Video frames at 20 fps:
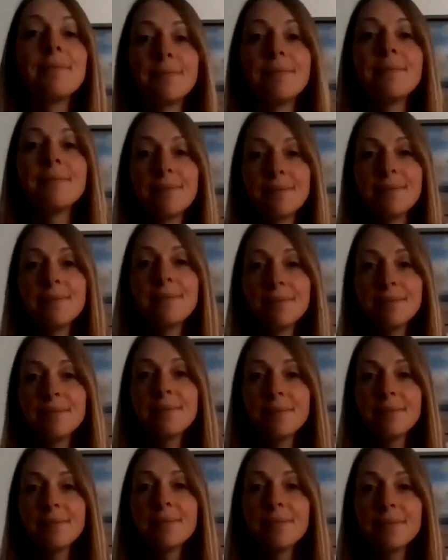
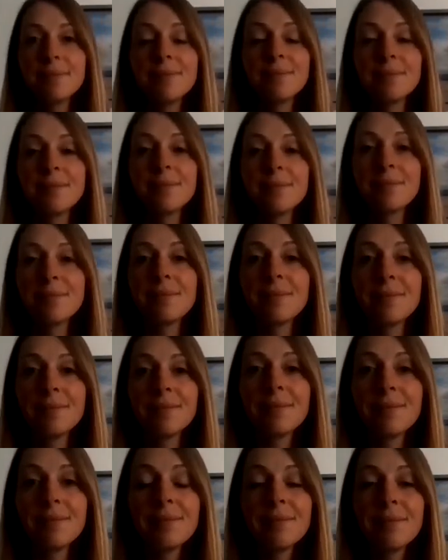
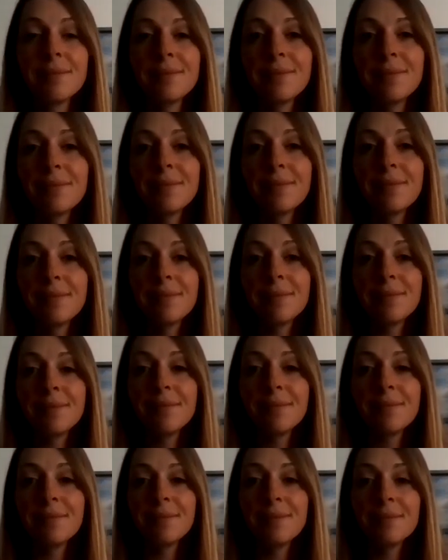
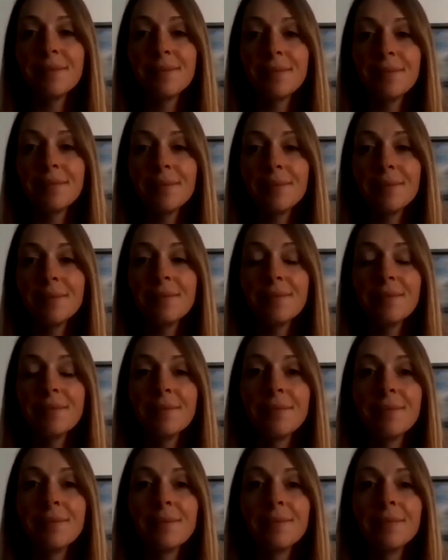
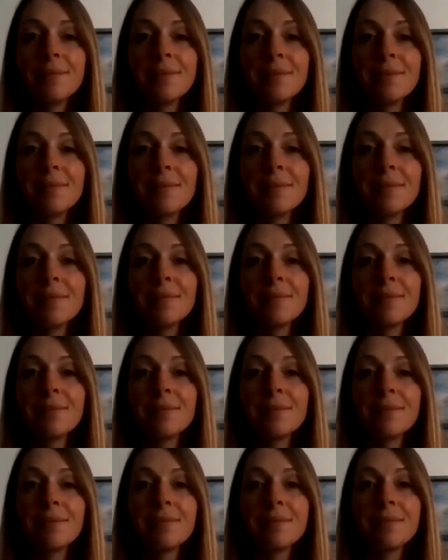
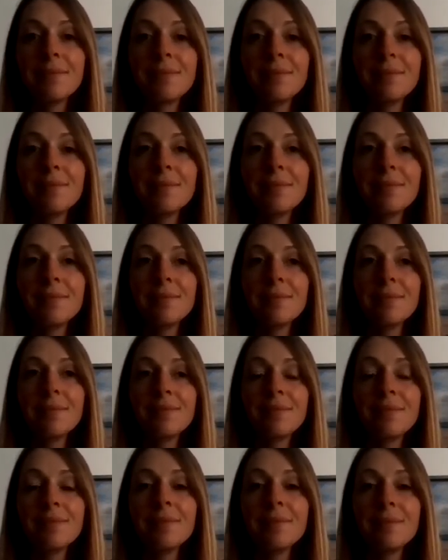
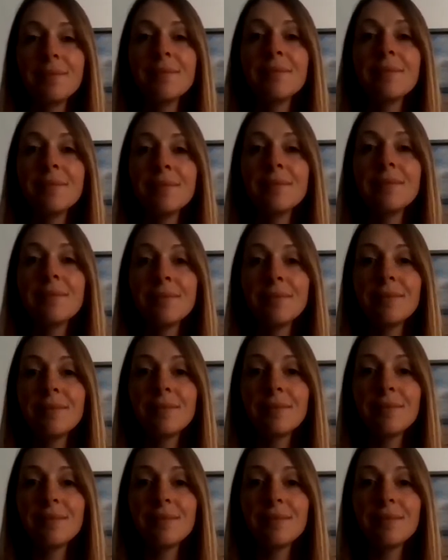This person isn't speaking.